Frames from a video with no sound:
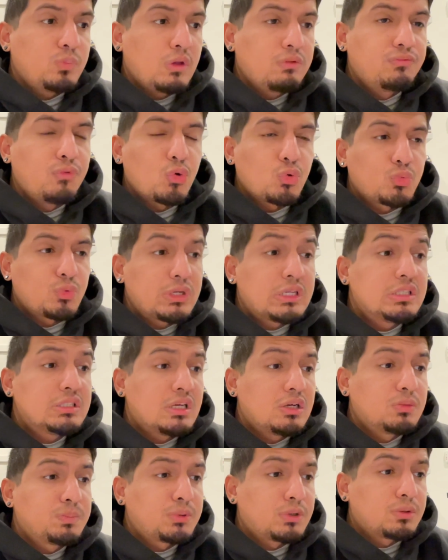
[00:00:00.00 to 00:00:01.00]
for
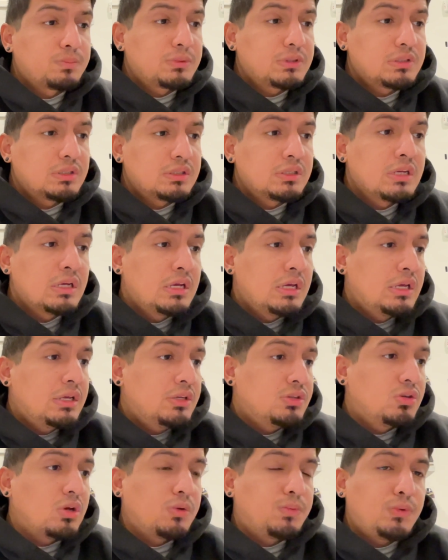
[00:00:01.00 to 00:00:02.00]
retail purposes.
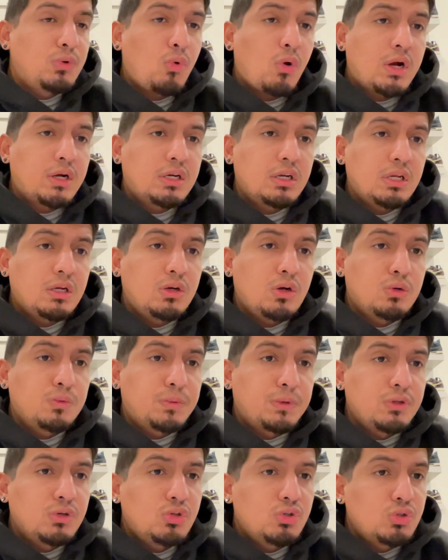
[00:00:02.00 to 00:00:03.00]
So if you are going to go
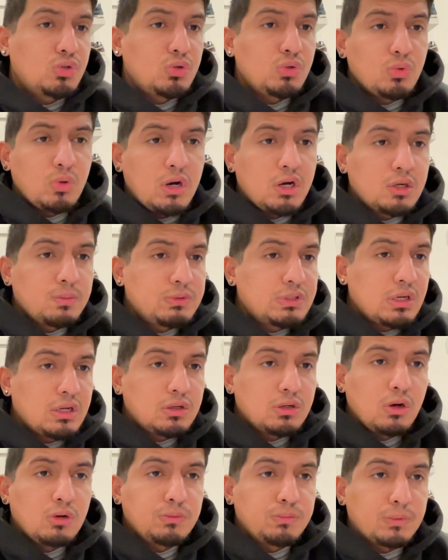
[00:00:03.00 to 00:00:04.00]
for the shoe, 100%
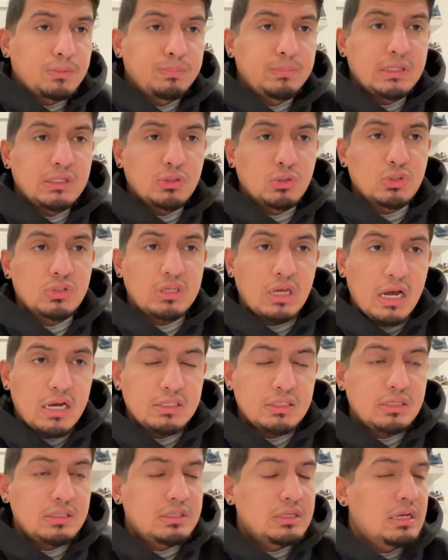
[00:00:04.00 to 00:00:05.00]
go for bigger
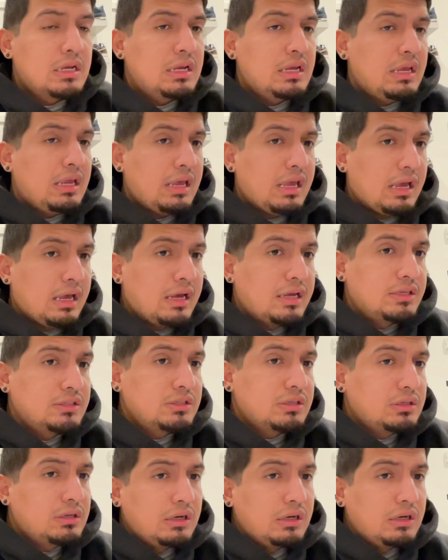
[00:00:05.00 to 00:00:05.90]
sizes and